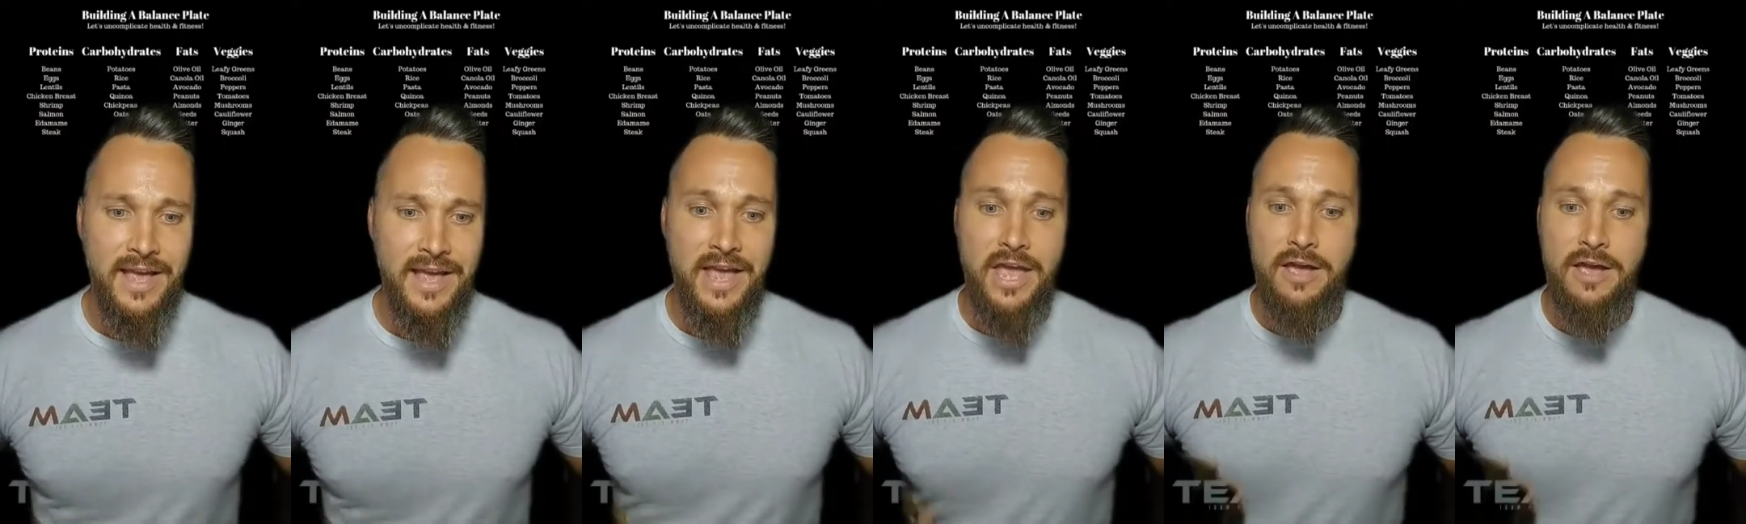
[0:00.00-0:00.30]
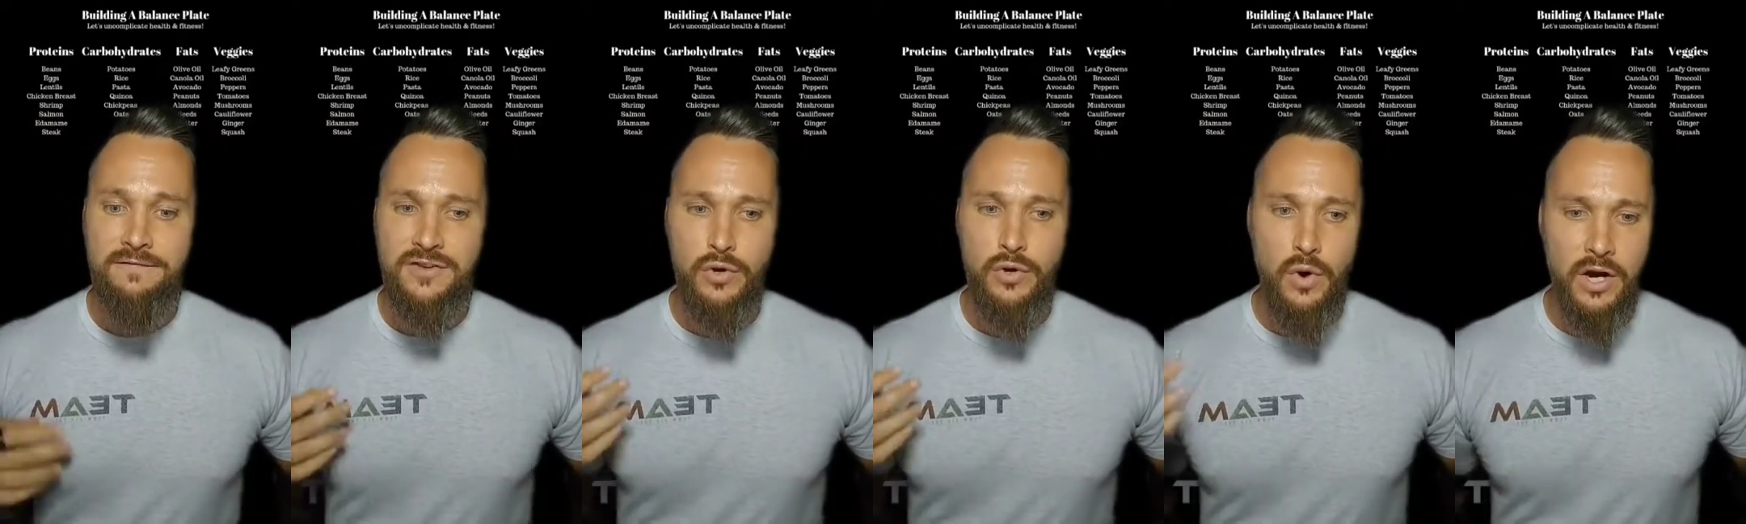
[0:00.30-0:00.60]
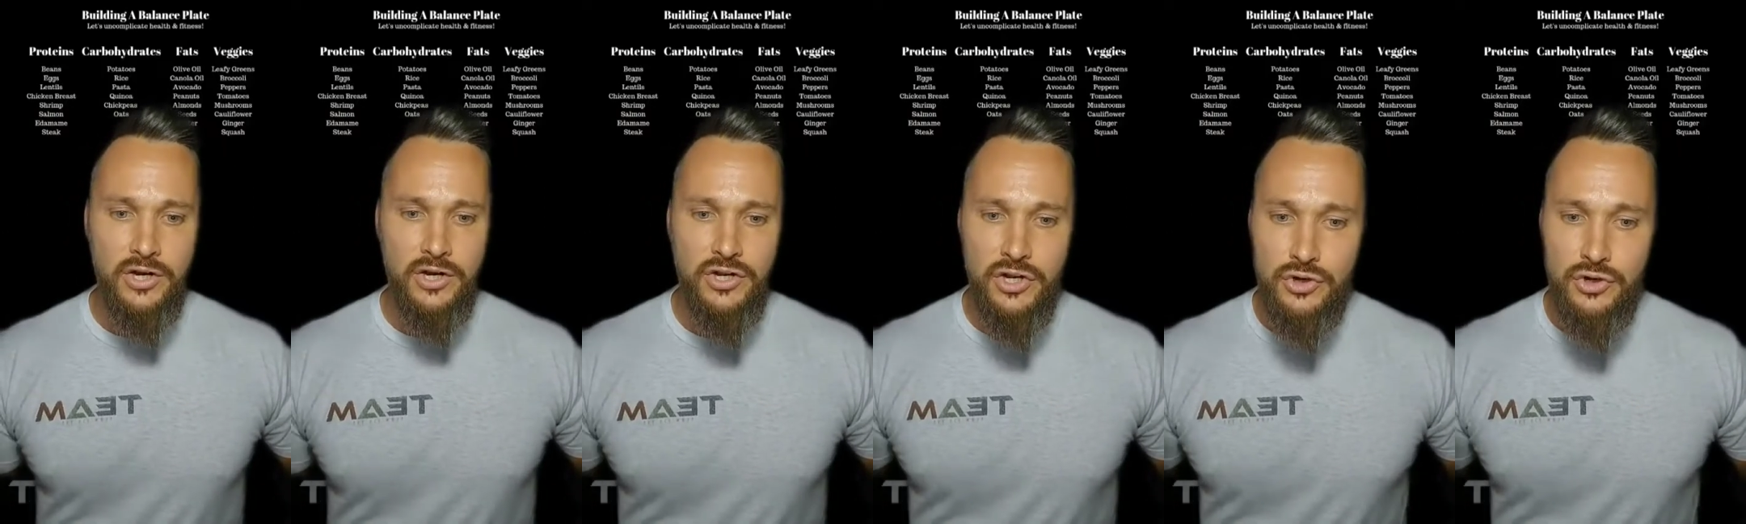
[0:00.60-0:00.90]
If you
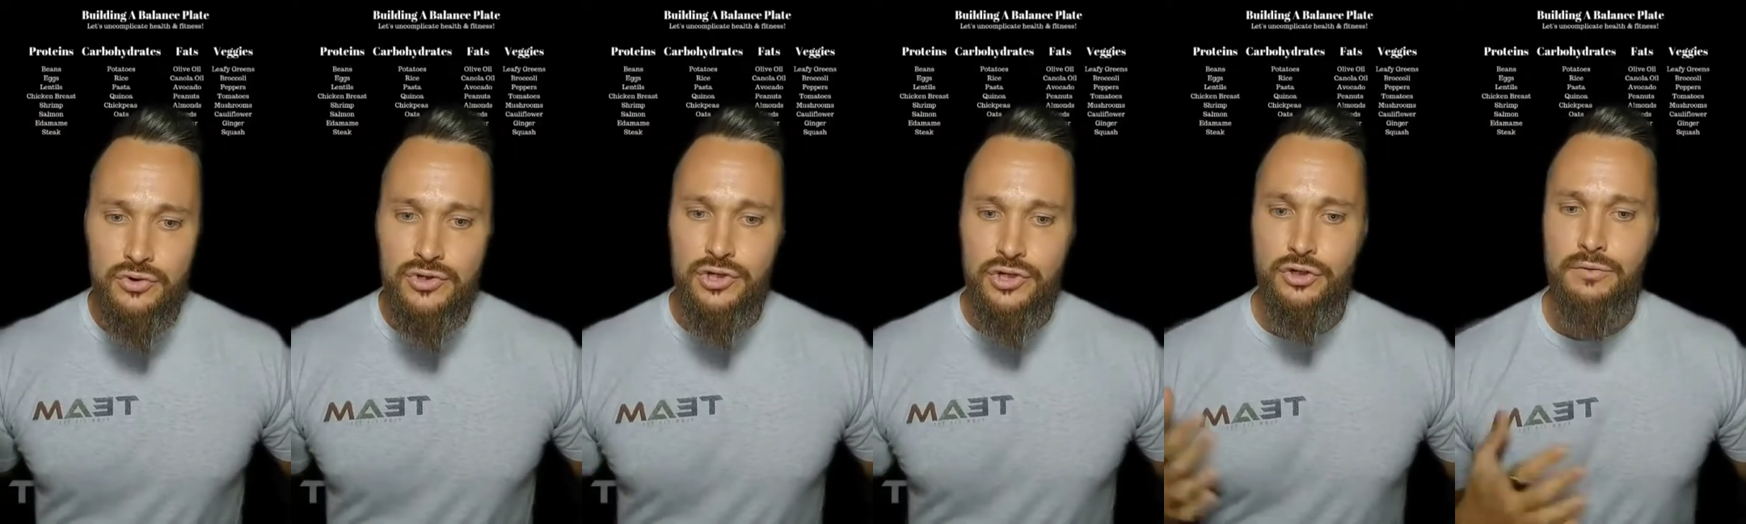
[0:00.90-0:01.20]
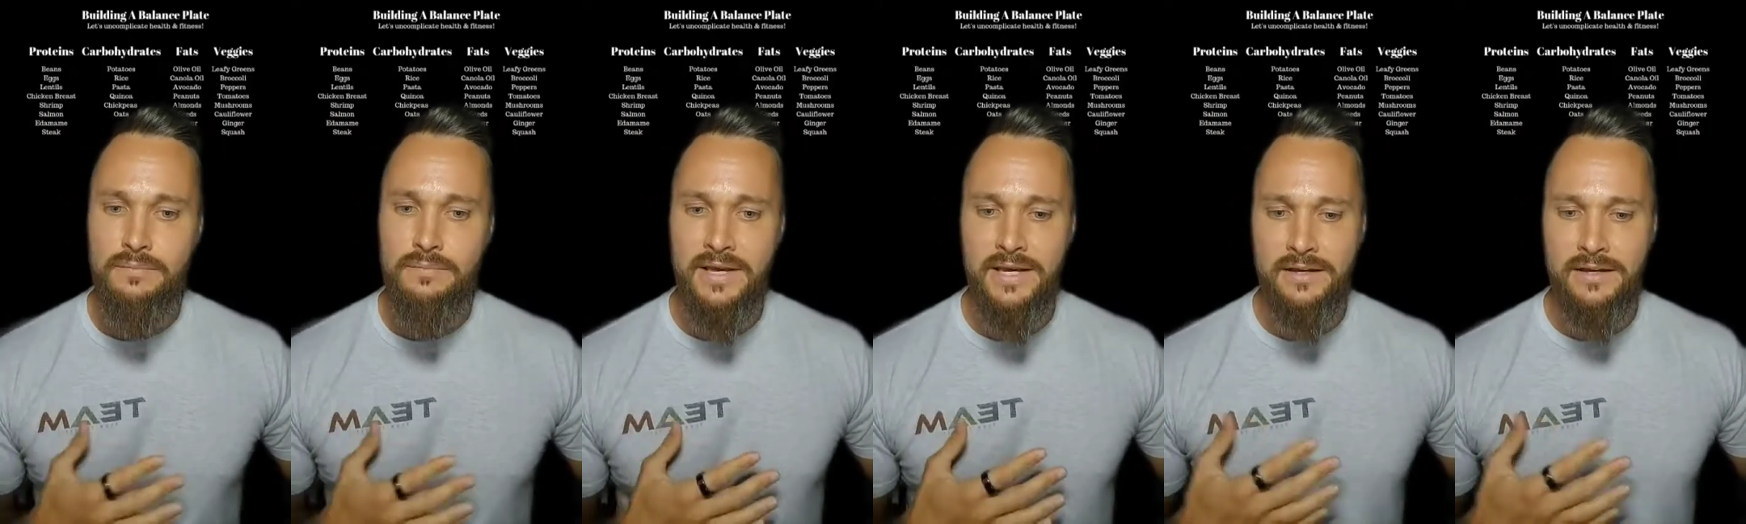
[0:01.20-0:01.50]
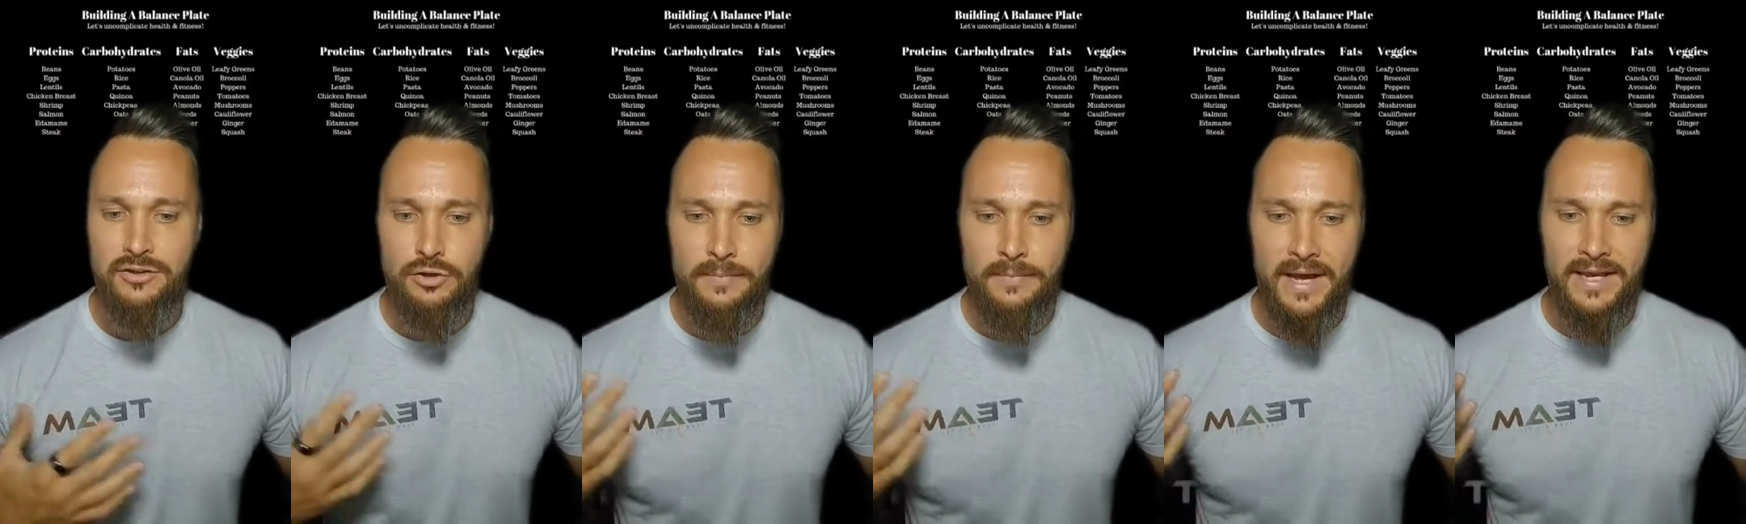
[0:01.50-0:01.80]
are new to me
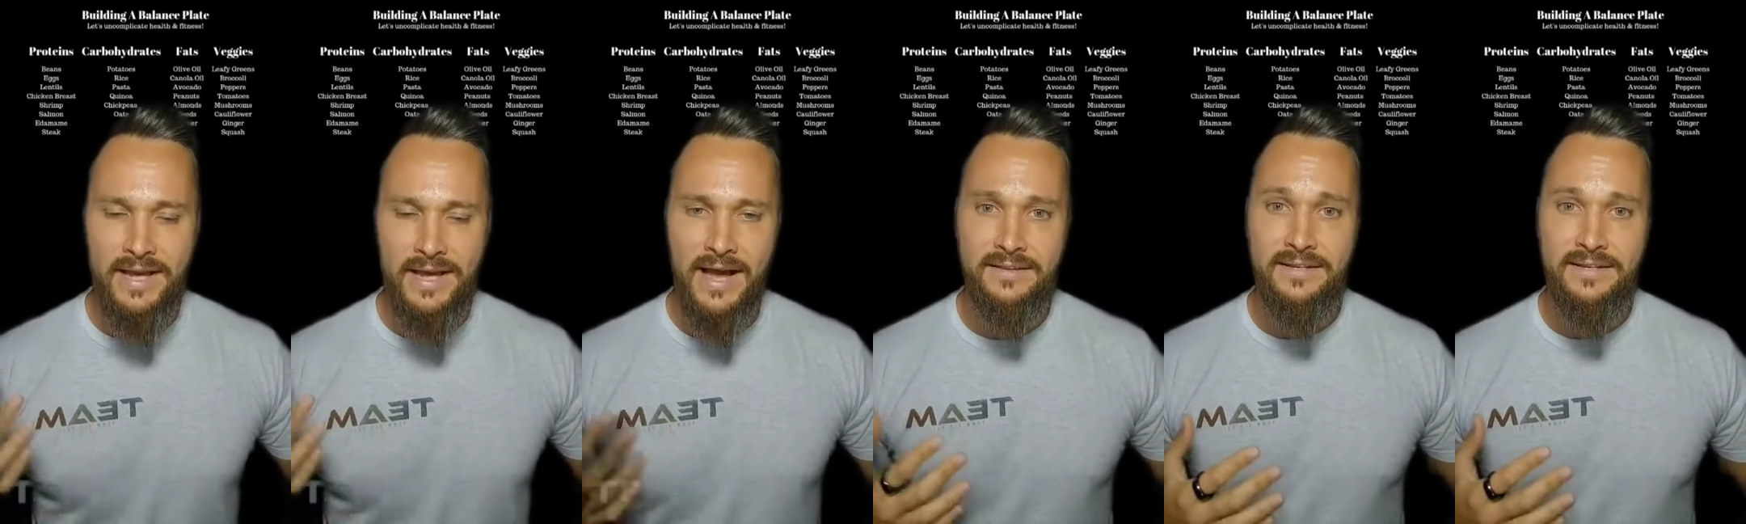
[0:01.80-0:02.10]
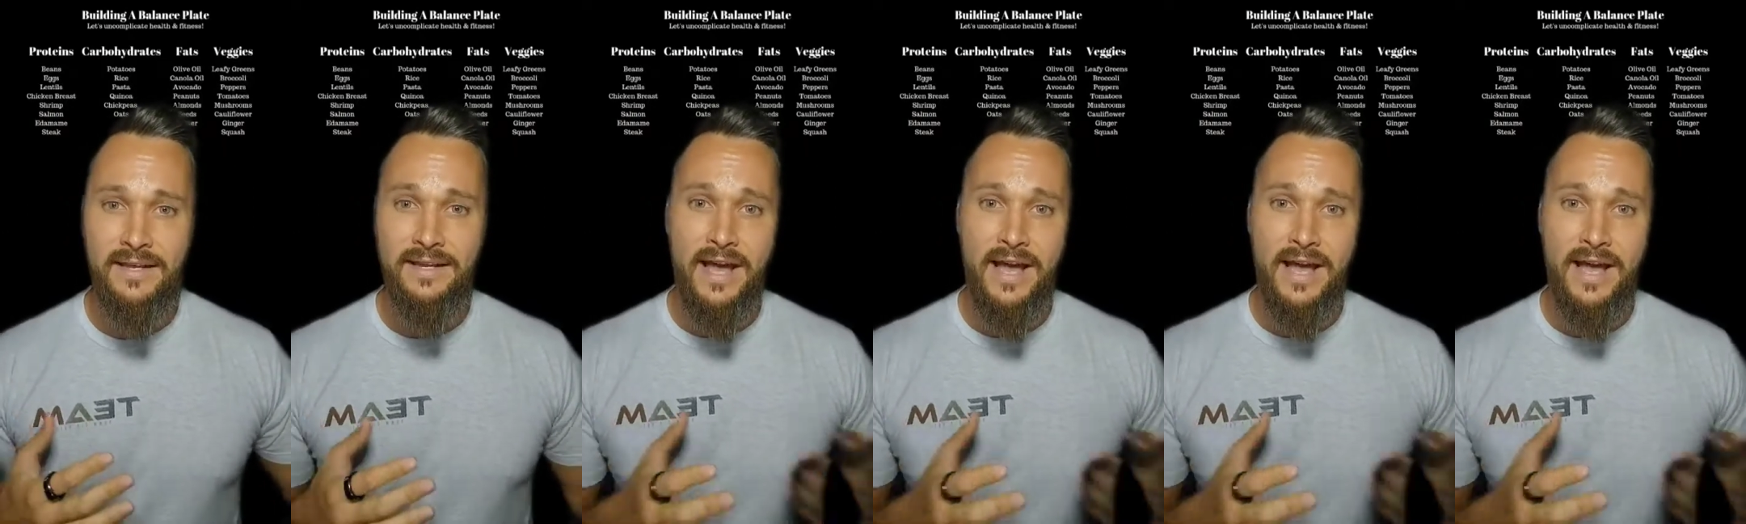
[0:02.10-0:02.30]
and to my content,